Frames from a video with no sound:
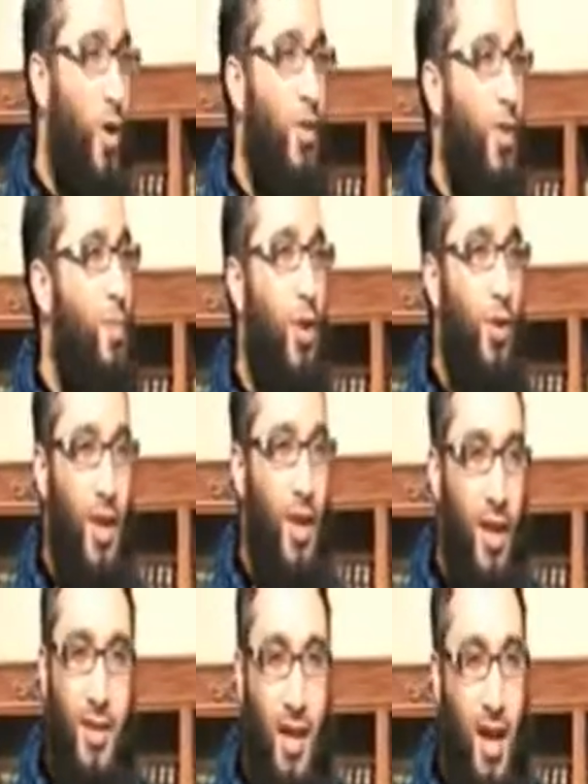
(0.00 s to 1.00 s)
what the
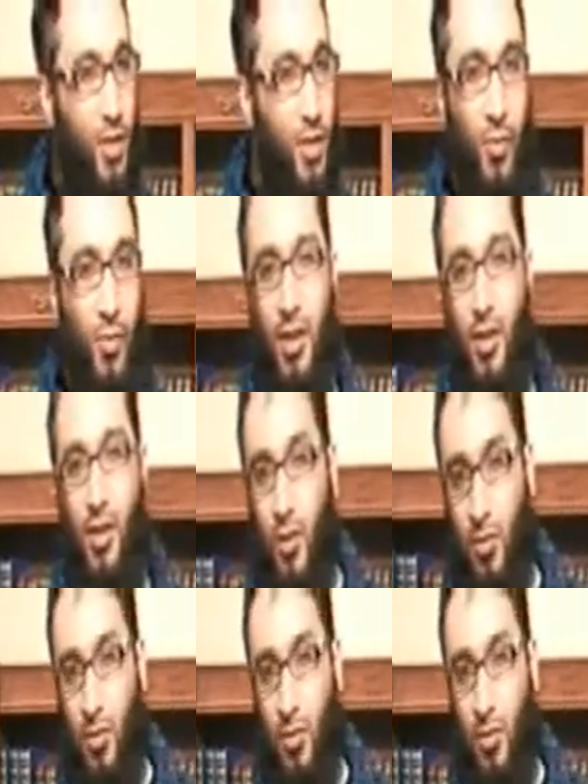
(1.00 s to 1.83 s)
plot is, I don't really